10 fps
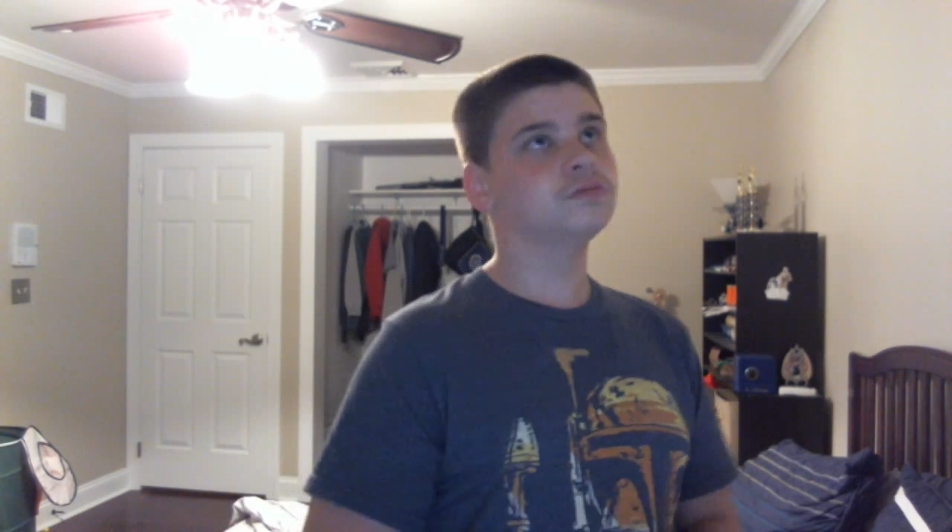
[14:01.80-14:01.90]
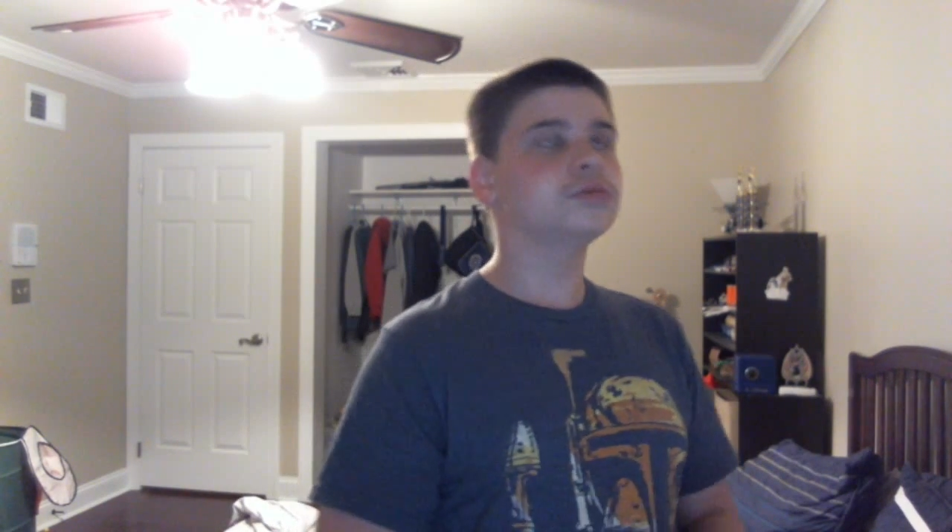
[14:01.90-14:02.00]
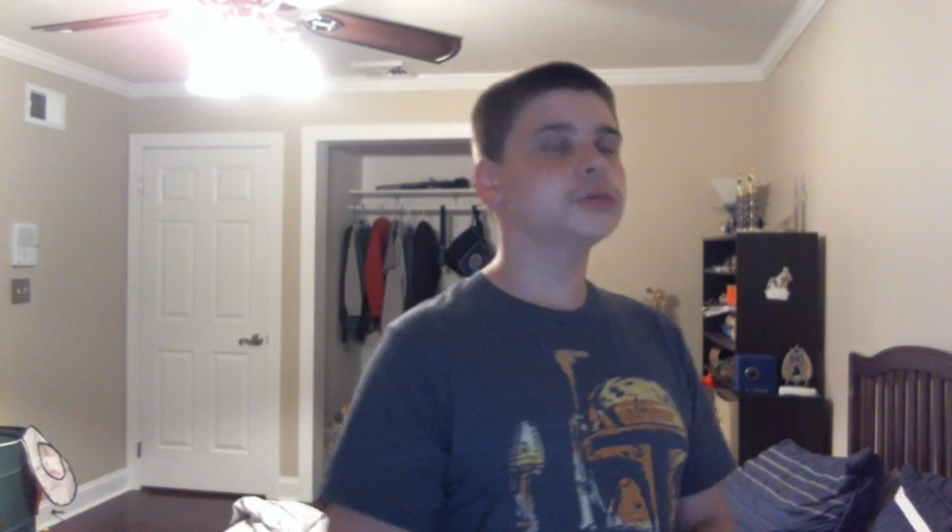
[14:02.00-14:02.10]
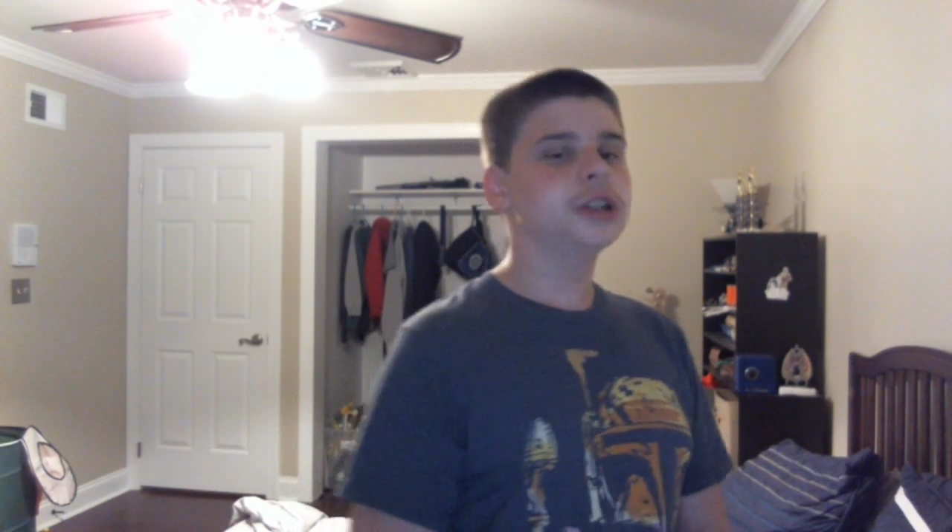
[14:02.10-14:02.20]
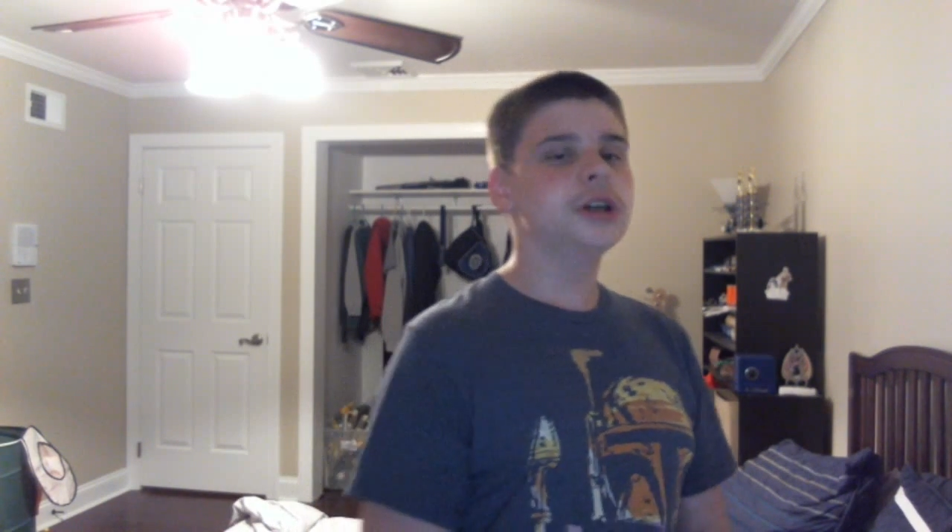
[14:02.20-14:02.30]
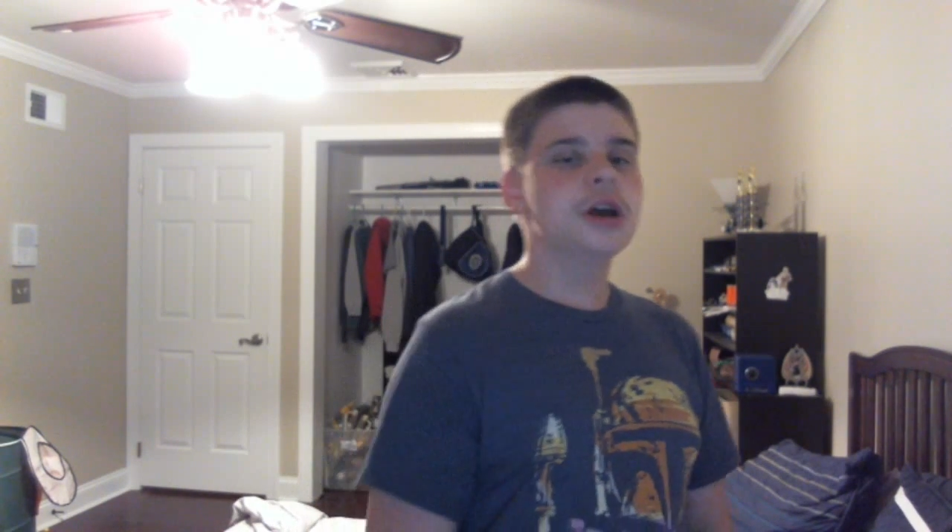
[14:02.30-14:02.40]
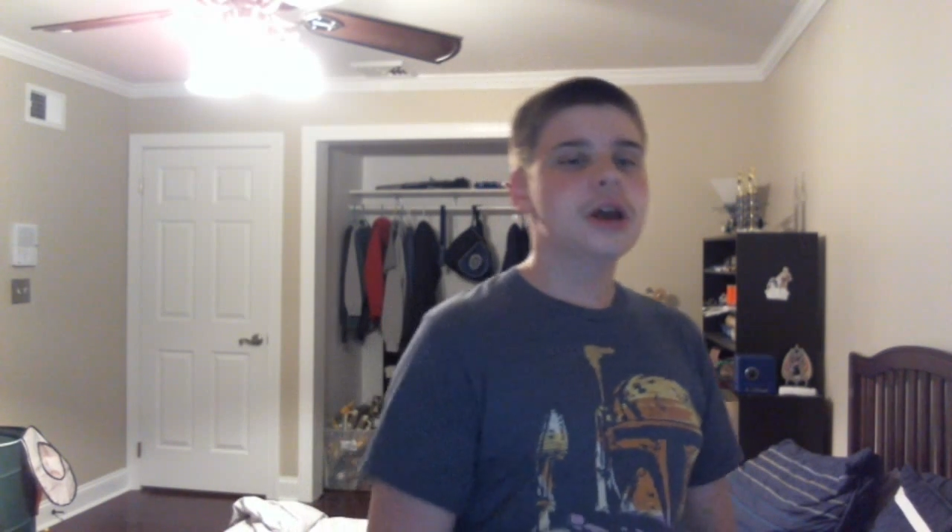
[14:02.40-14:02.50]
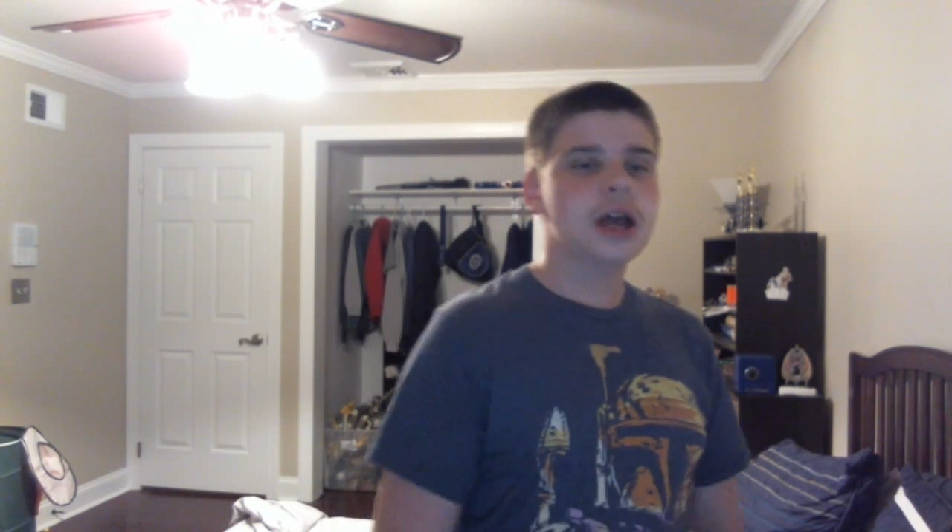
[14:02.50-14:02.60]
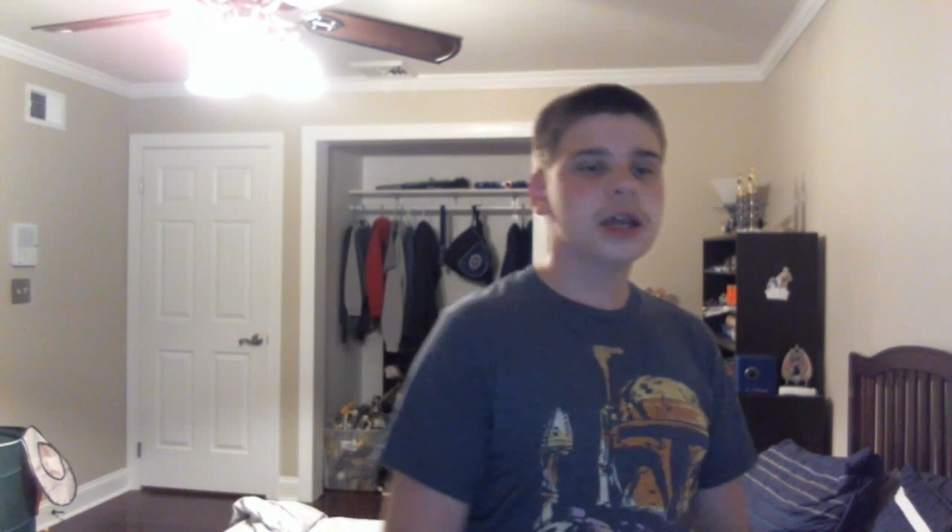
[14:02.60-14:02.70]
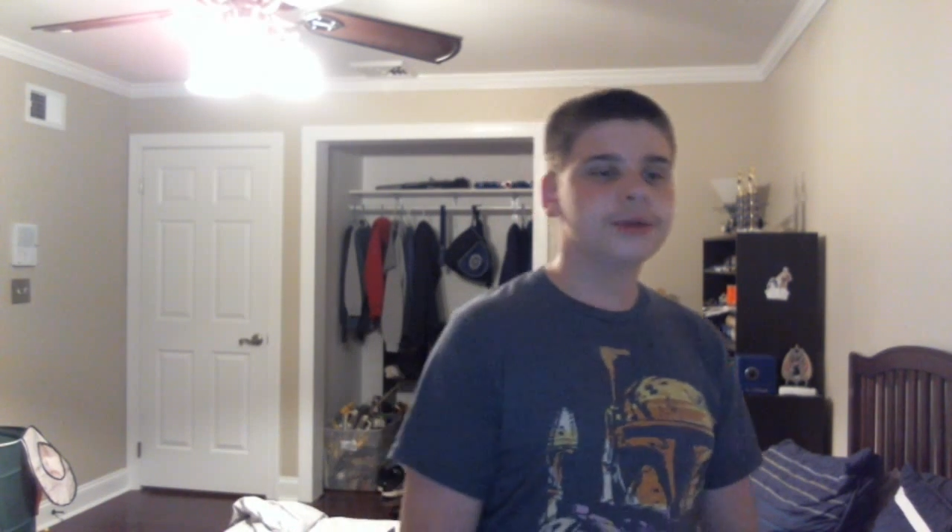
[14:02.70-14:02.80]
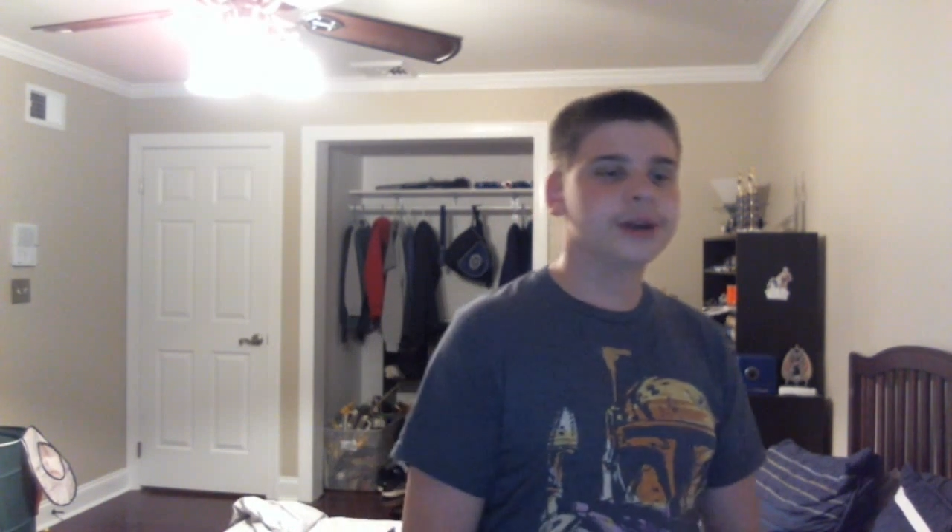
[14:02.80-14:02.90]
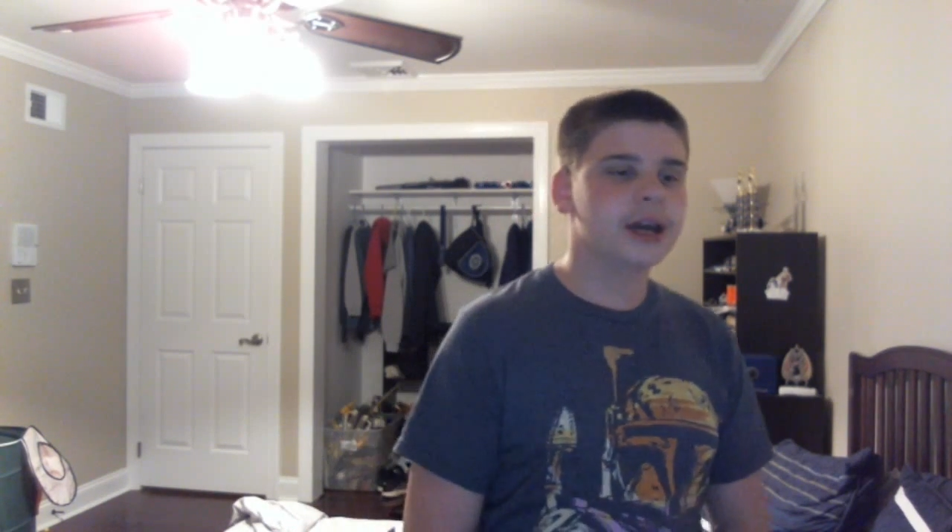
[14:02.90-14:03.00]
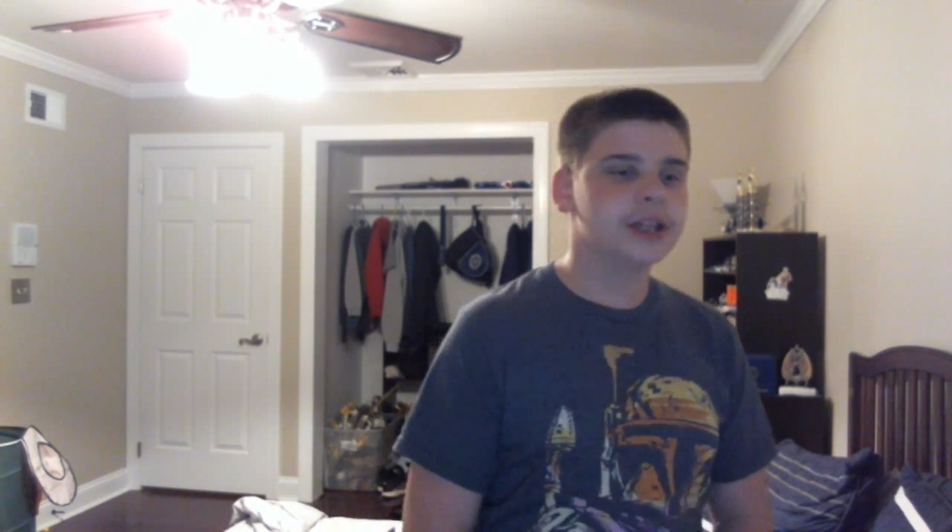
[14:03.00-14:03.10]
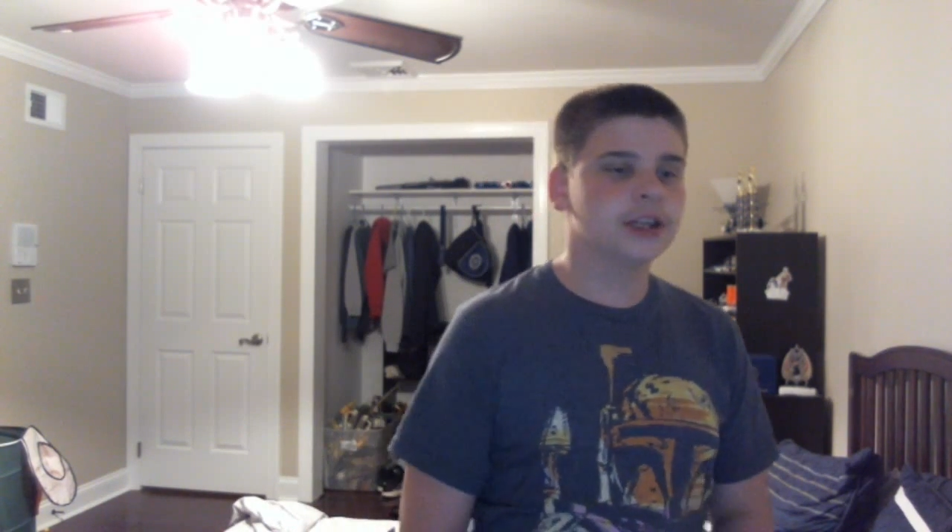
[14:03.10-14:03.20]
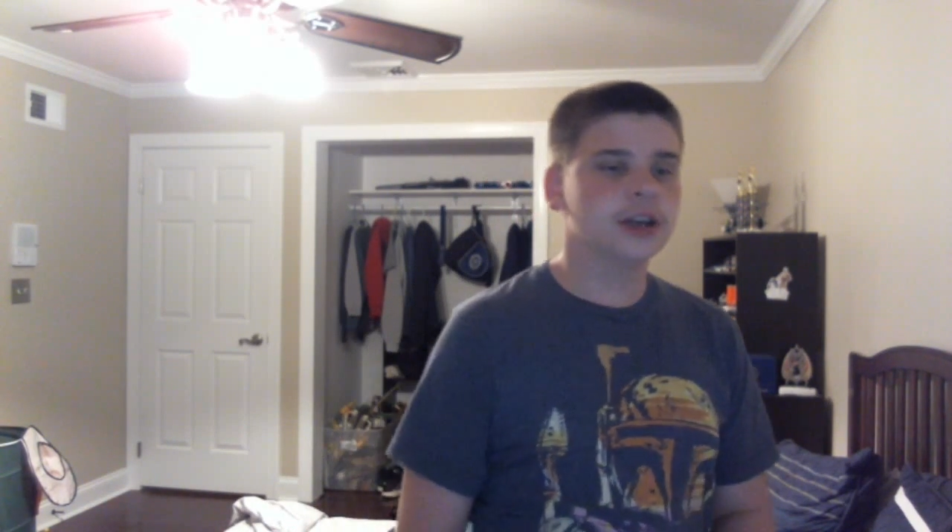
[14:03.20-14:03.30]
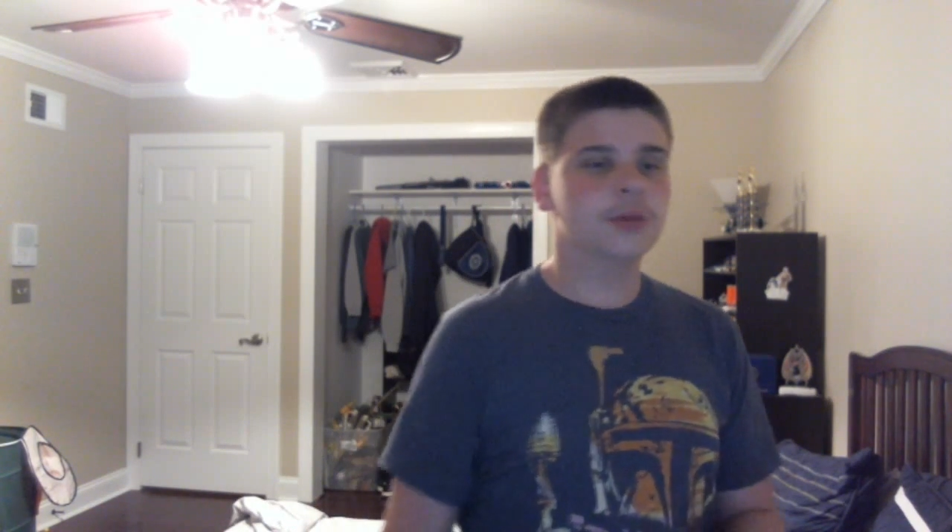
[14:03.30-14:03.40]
Anyway, guys, I hope you